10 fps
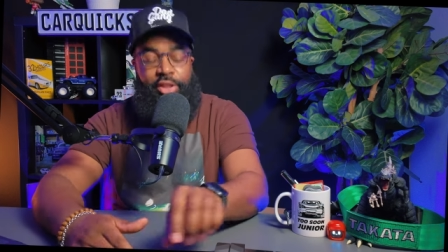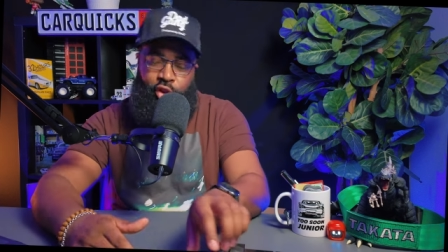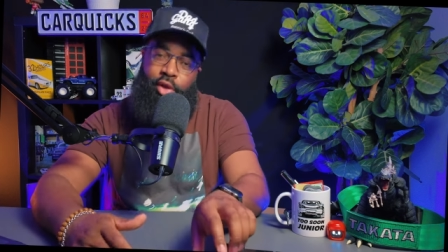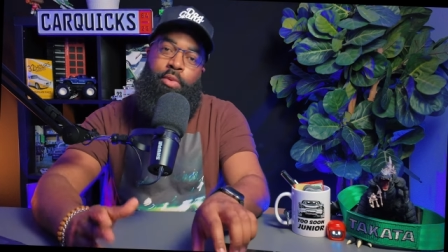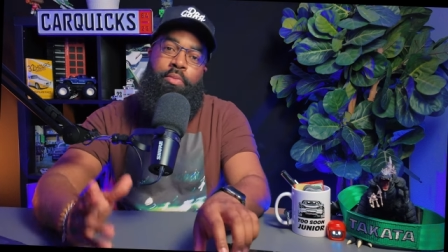
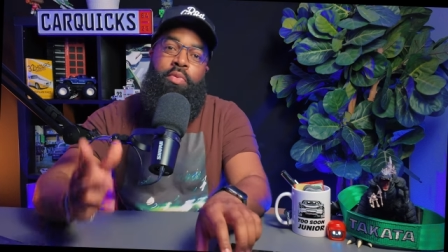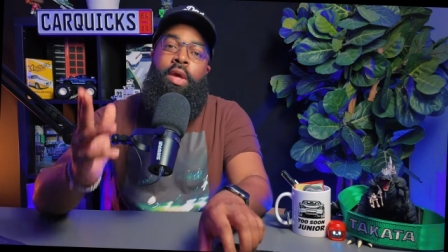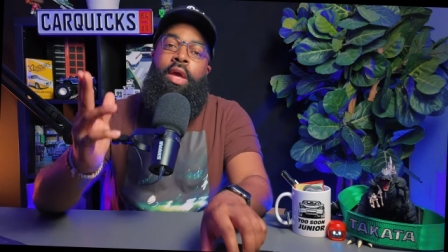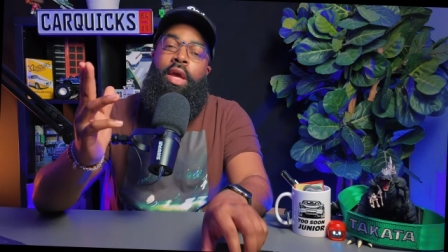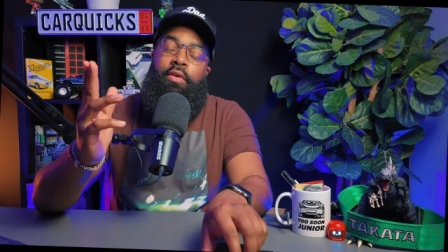Cube.
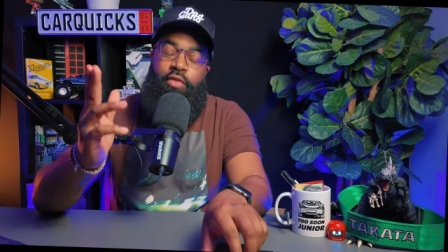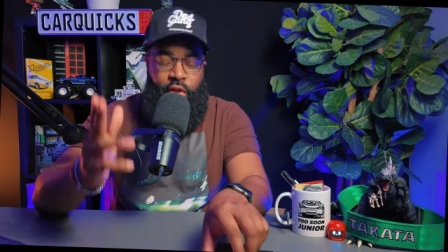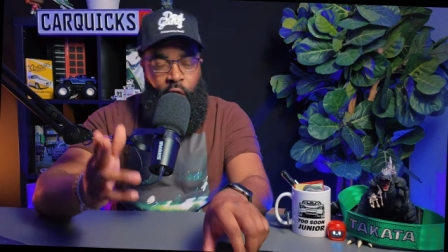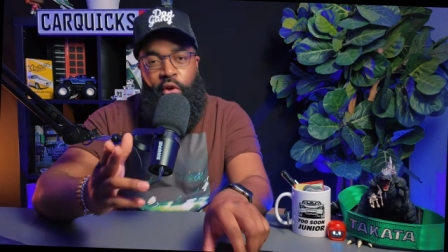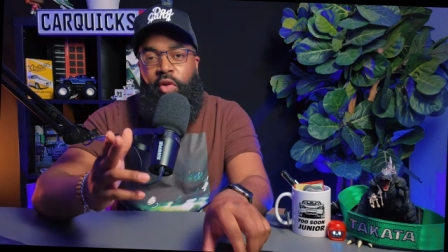If you
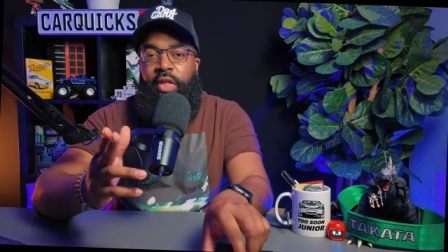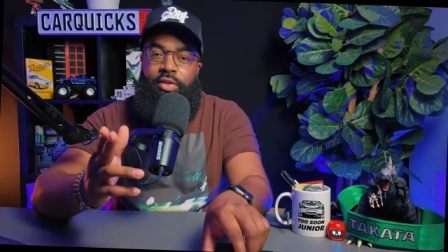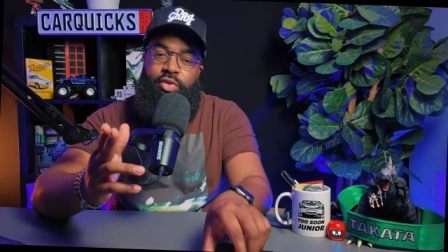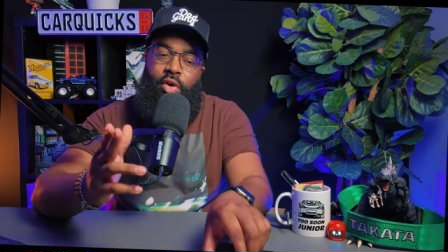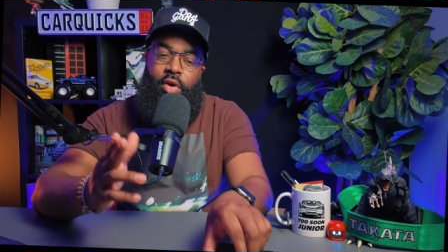don't know that
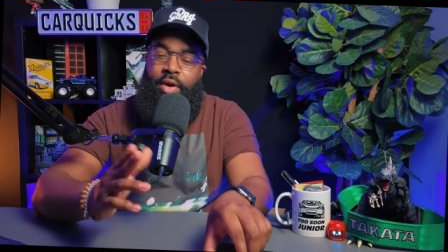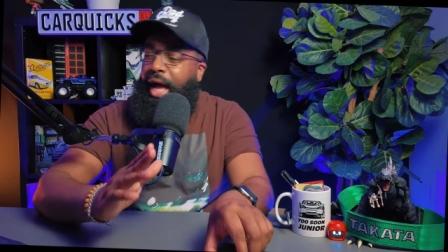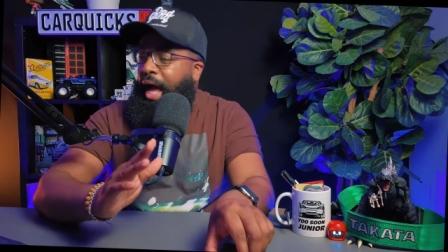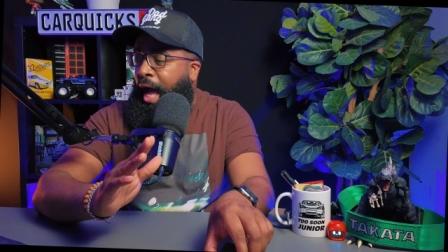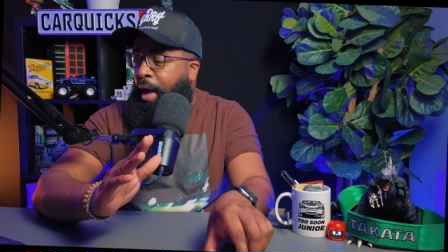song,
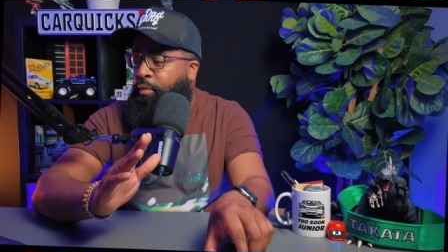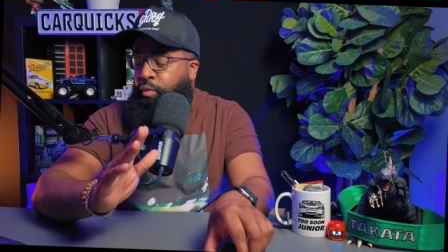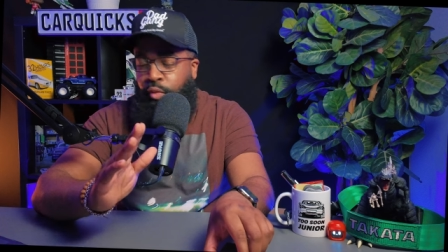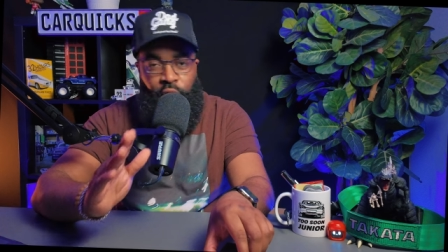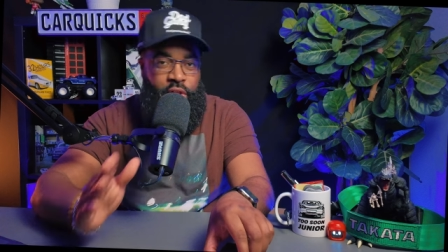I
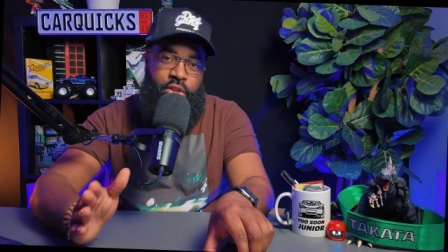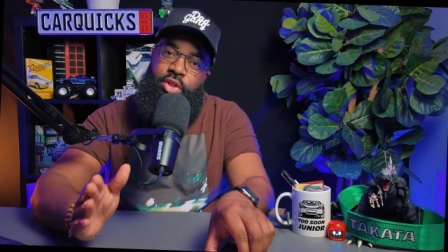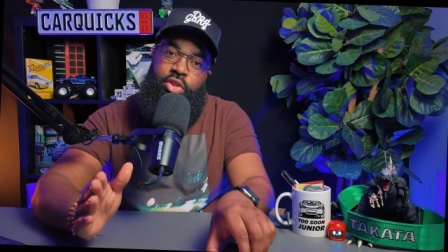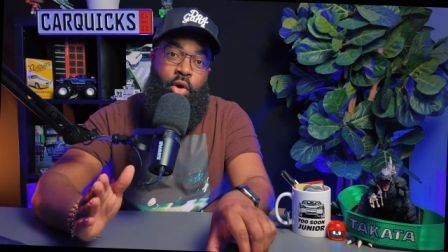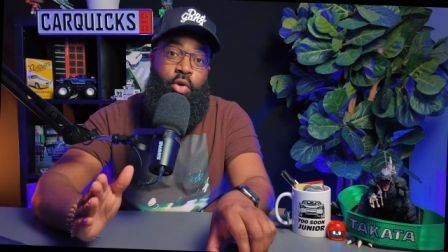really
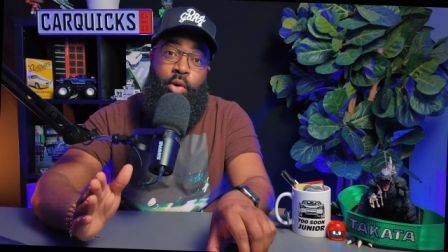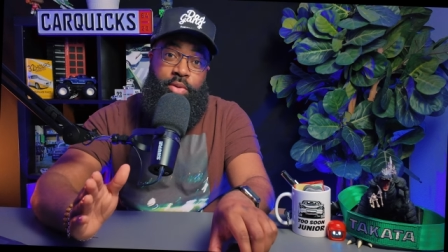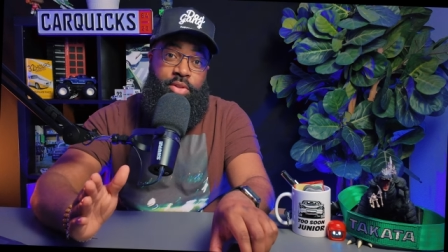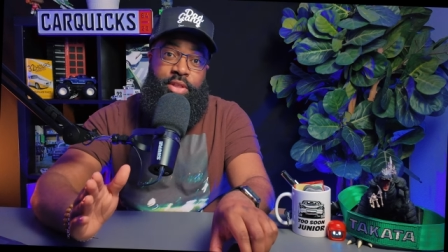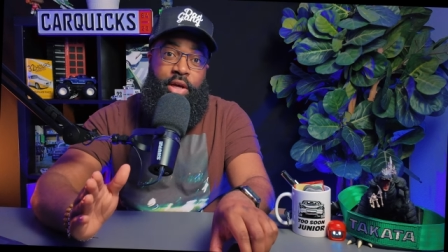don't know
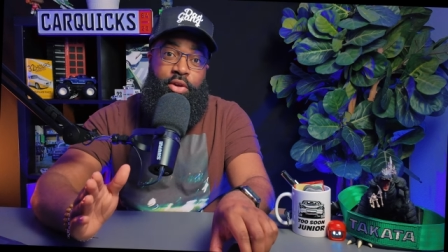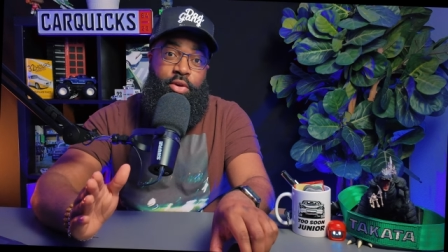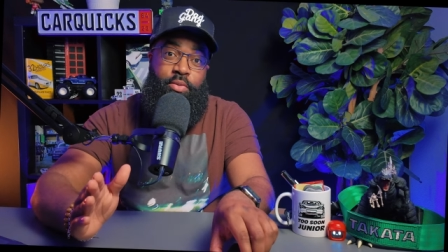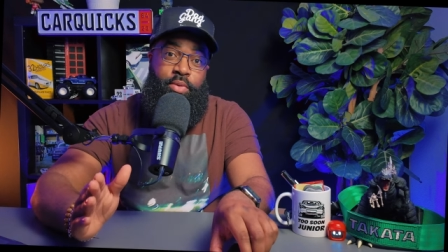what to tell you.